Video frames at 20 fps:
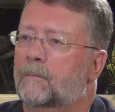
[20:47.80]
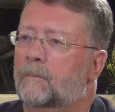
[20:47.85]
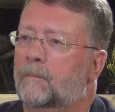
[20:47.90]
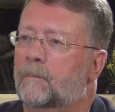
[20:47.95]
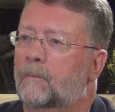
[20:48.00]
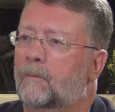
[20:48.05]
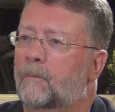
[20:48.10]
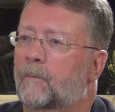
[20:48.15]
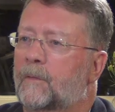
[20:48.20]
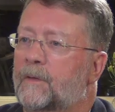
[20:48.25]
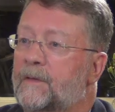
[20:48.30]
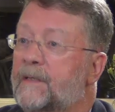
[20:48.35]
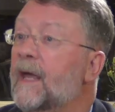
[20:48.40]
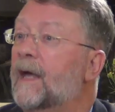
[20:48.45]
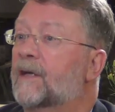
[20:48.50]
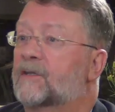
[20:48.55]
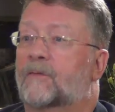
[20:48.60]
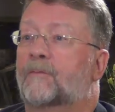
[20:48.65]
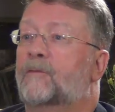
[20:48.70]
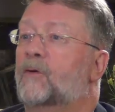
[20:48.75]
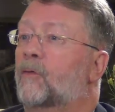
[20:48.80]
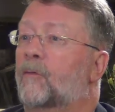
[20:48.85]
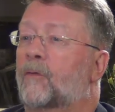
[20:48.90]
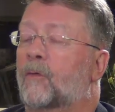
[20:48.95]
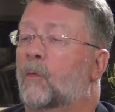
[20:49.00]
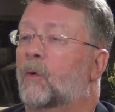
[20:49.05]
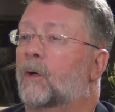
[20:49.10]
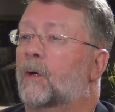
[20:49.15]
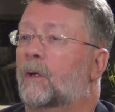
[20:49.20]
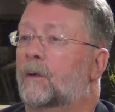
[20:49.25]
view. Of yes, view of the, the
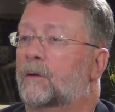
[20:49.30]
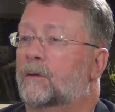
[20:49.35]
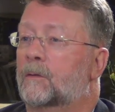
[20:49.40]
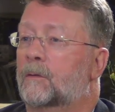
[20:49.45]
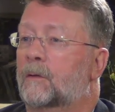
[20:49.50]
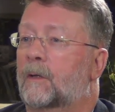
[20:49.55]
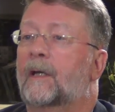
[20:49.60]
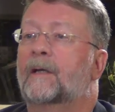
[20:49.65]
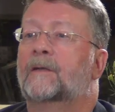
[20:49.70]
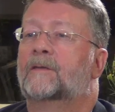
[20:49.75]
world. world of